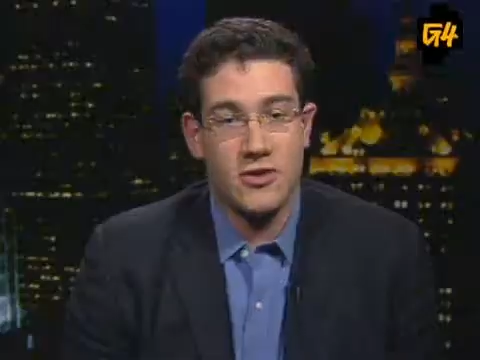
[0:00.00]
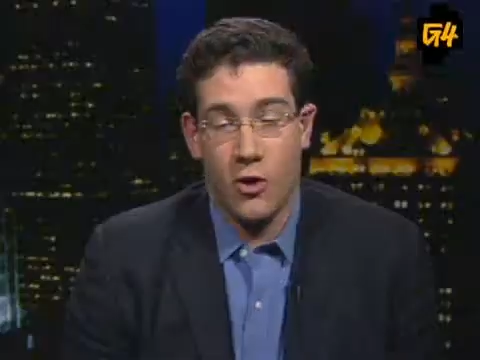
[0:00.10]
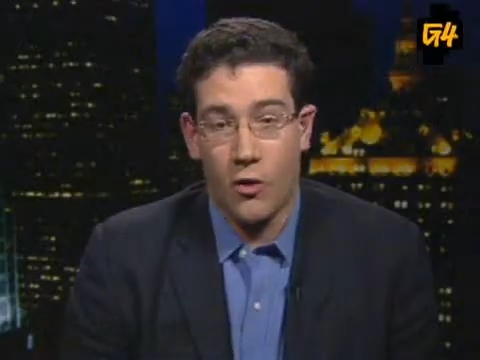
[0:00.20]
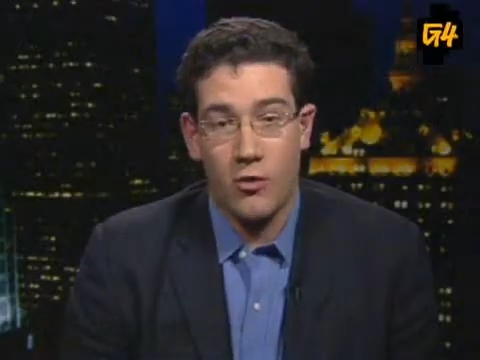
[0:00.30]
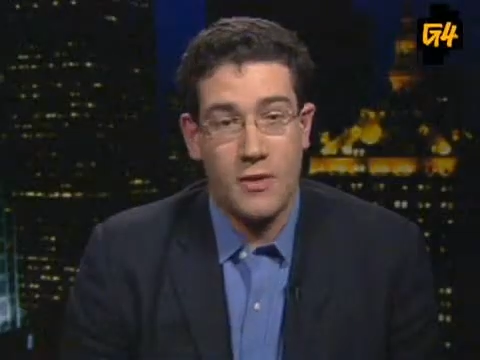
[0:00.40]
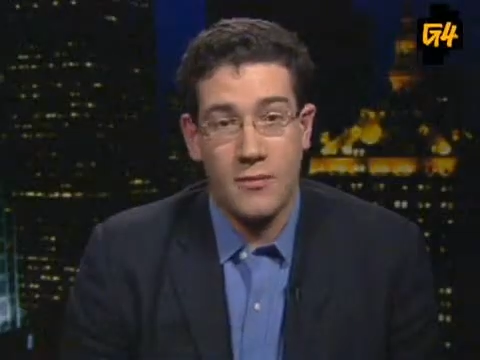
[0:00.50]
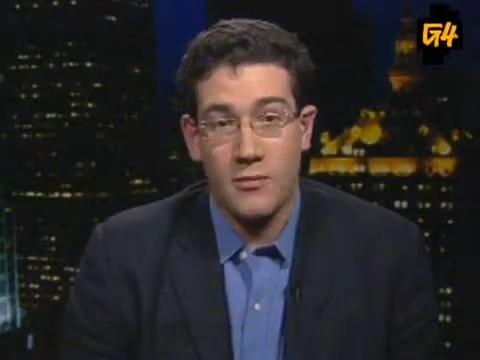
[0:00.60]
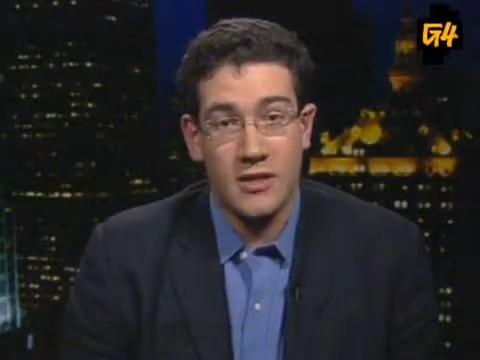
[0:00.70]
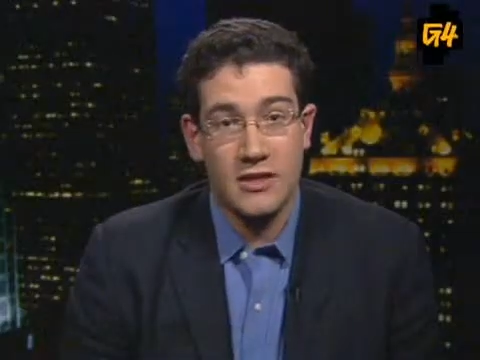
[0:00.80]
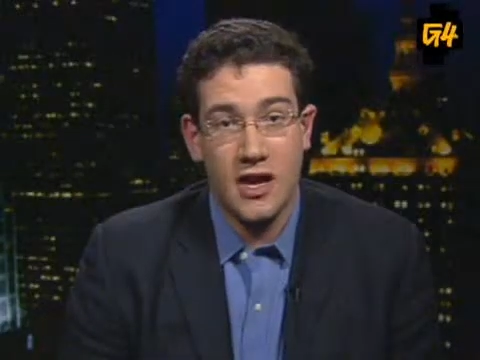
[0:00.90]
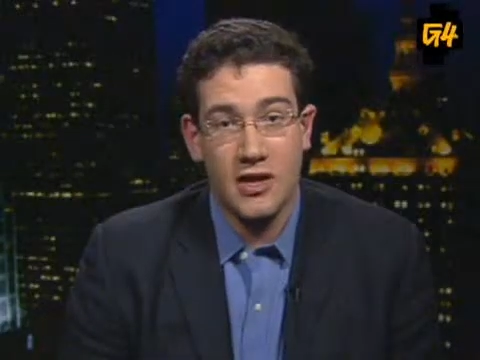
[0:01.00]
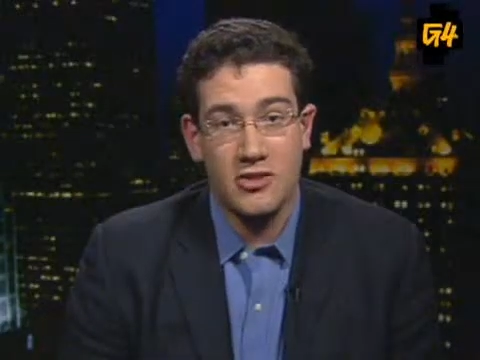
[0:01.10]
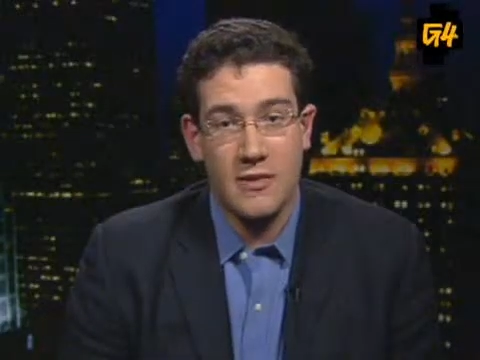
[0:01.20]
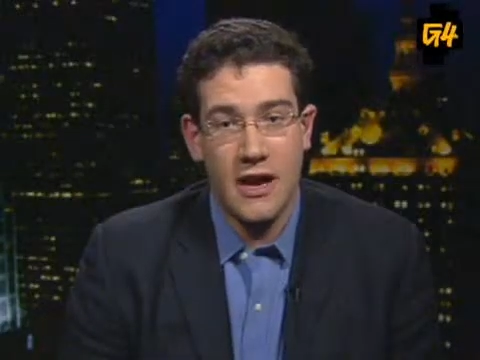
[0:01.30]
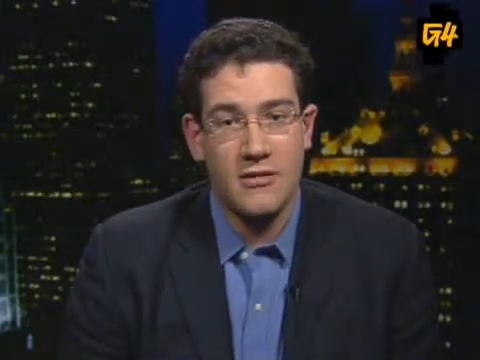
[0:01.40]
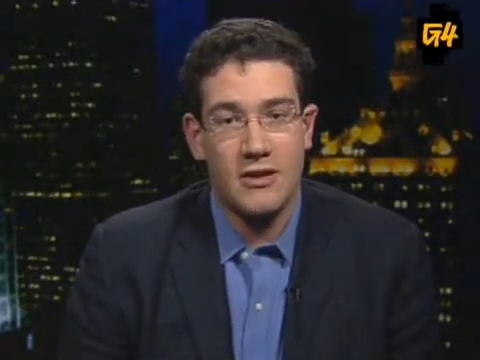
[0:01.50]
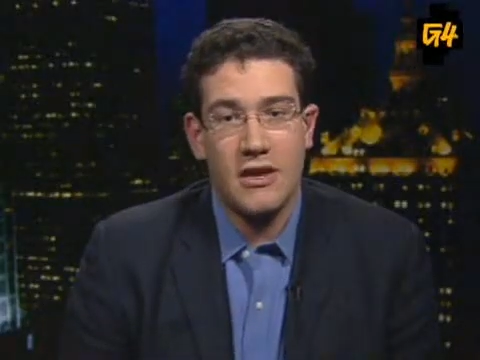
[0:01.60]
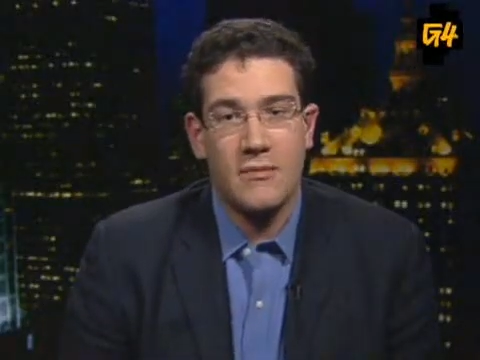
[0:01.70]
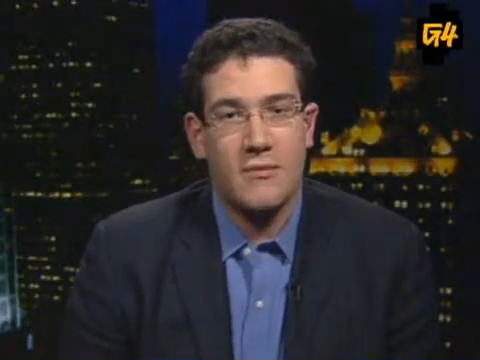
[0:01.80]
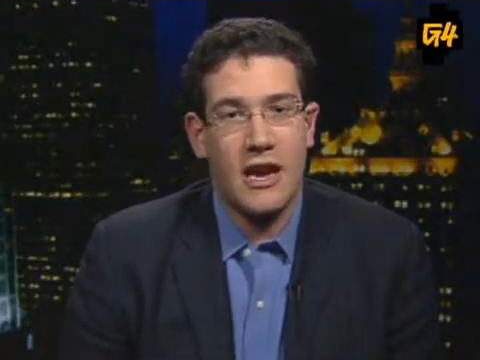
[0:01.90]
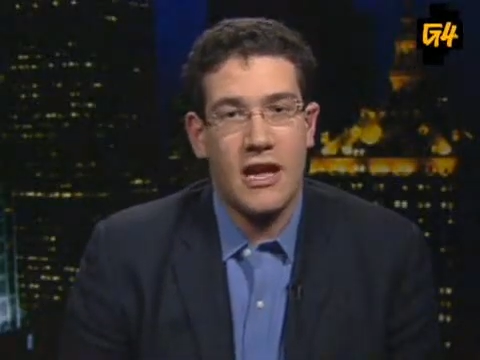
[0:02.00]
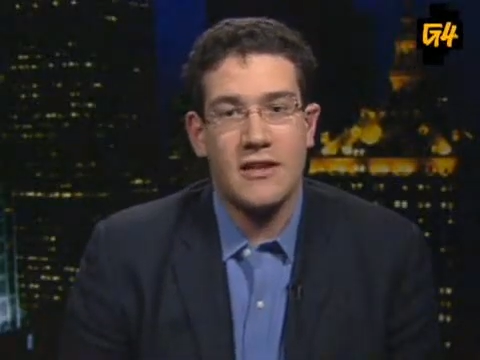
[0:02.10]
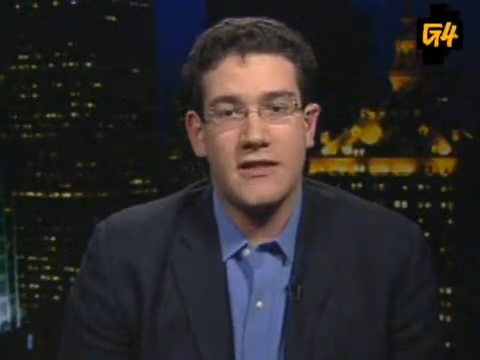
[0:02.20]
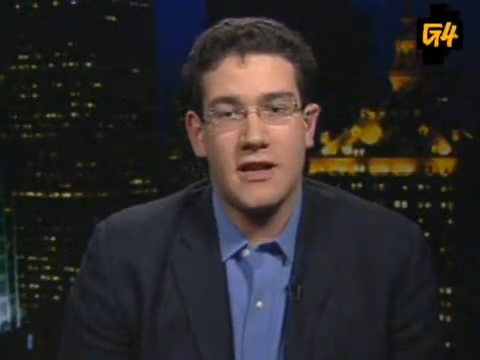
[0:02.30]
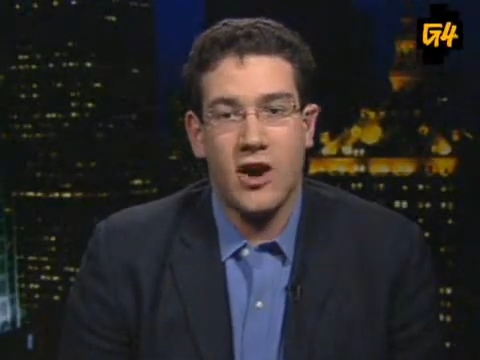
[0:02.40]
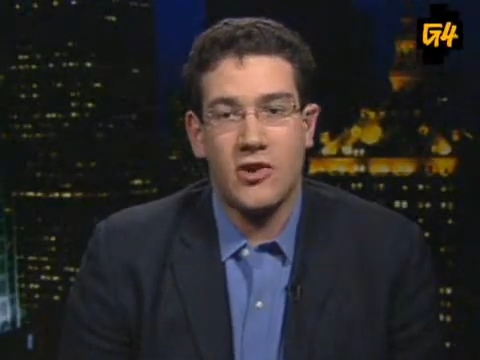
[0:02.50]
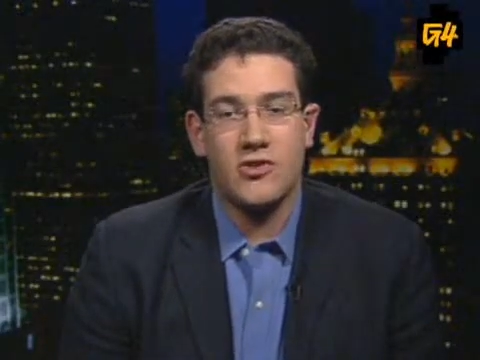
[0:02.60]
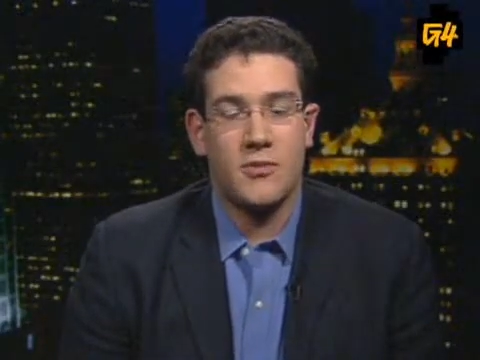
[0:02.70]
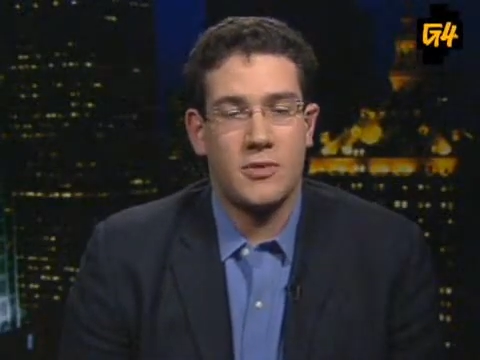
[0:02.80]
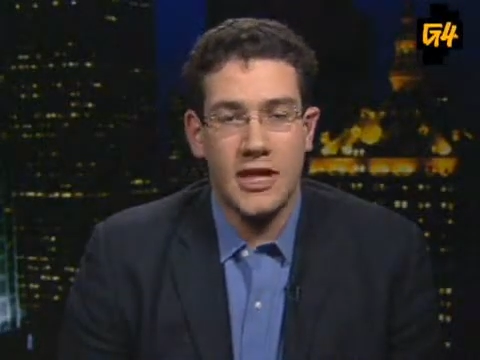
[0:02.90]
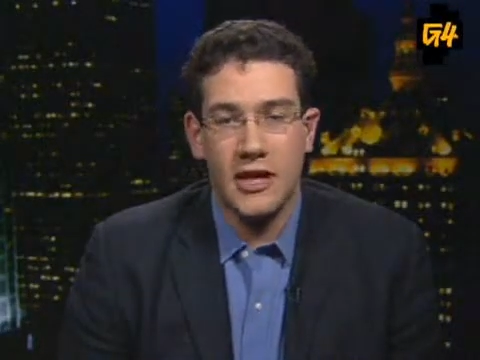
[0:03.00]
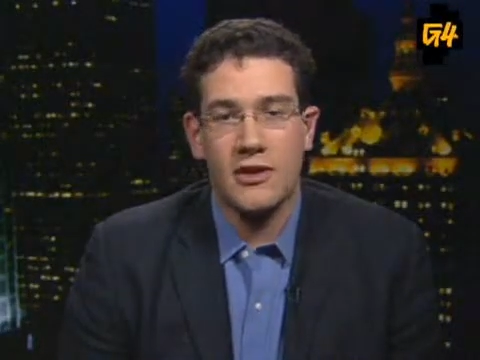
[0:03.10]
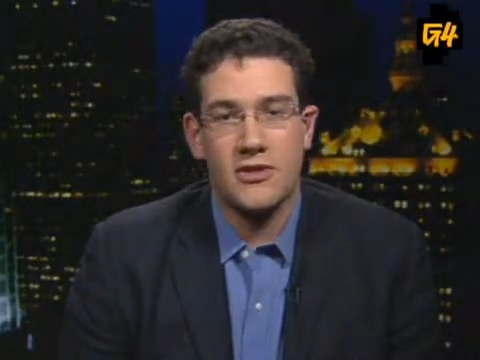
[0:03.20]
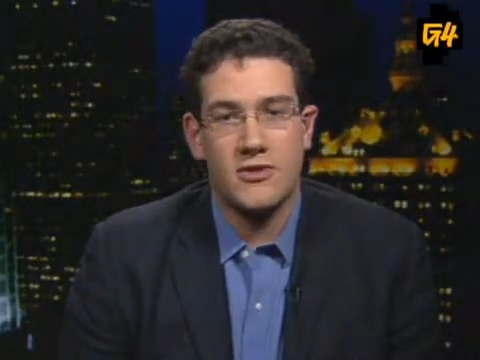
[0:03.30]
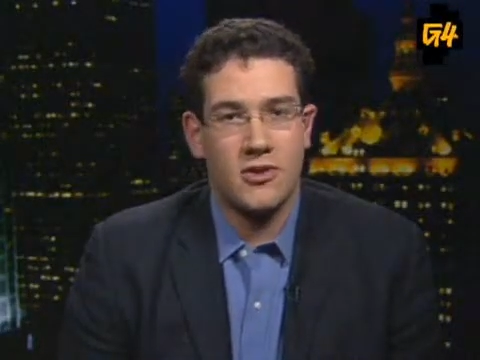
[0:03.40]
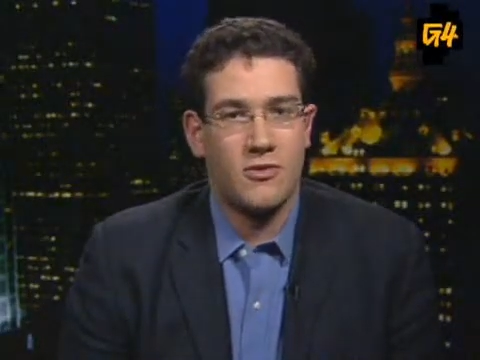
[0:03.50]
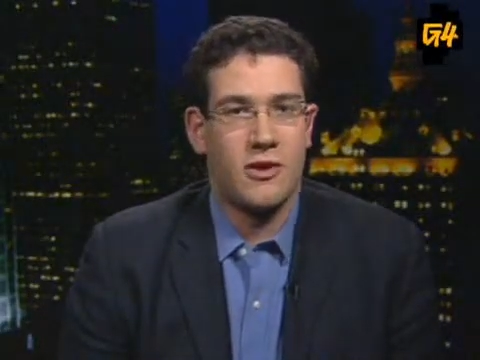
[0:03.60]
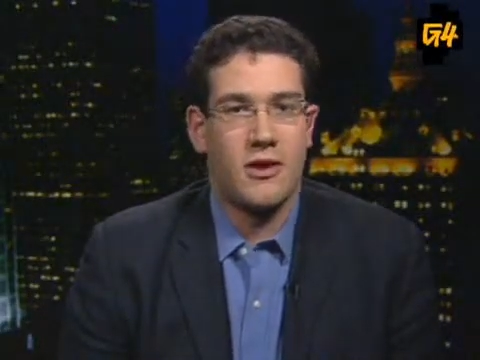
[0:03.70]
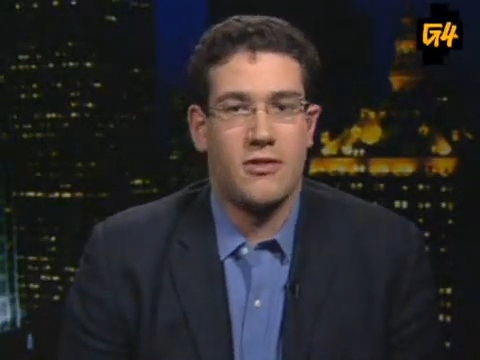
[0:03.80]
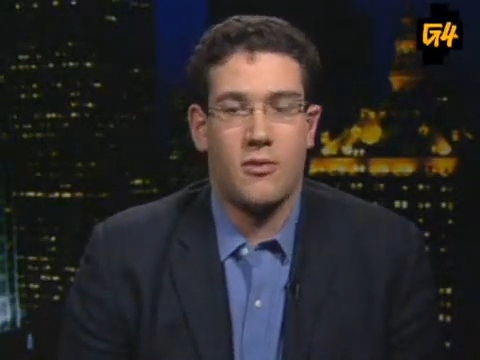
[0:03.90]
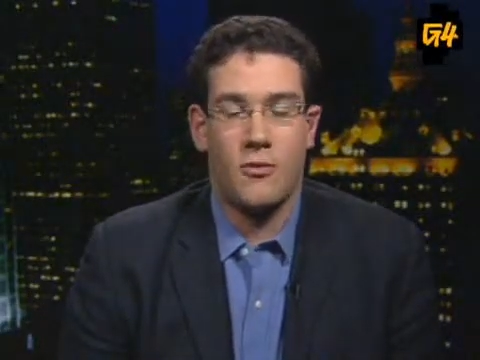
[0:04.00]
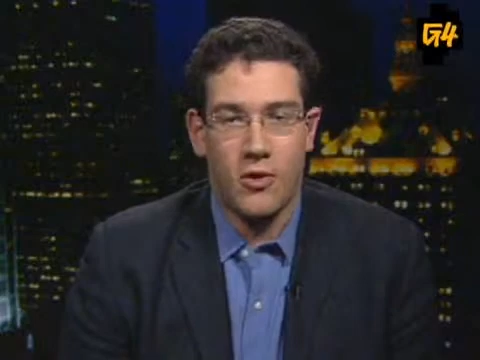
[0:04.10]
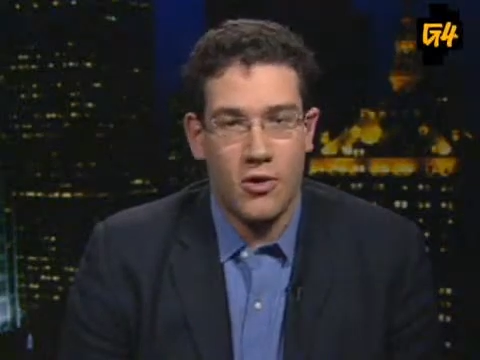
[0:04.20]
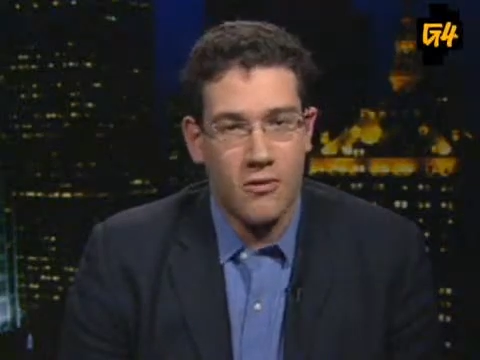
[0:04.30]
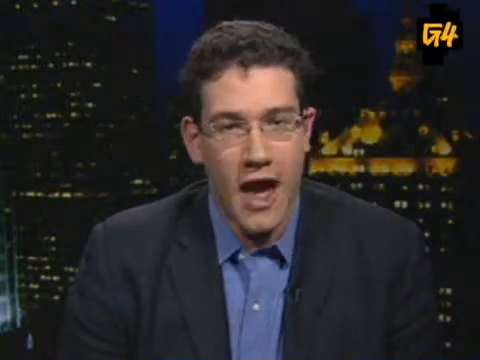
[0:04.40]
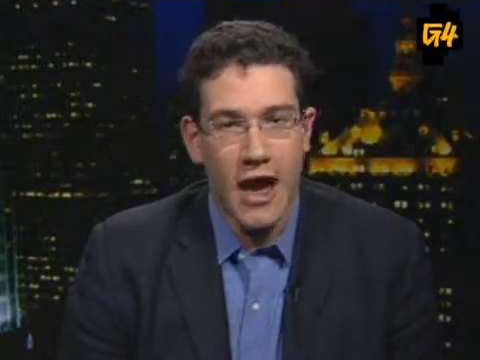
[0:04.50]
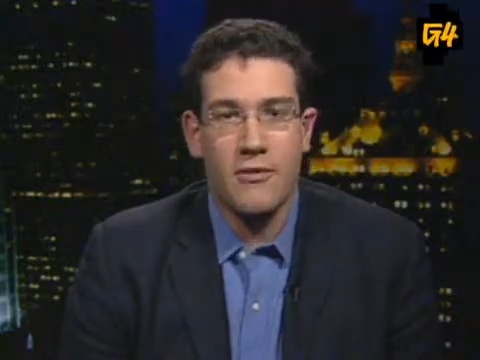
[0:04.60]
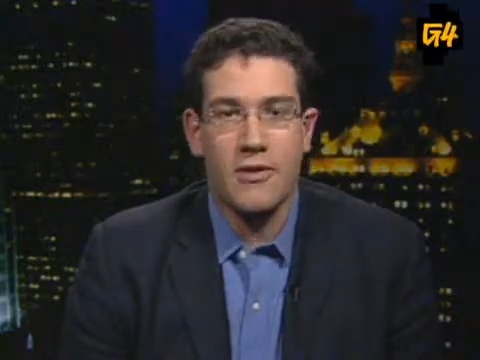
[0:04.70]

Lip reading: that older people are being talked to about, but I think they also are particularly concerned with the war in Iraq,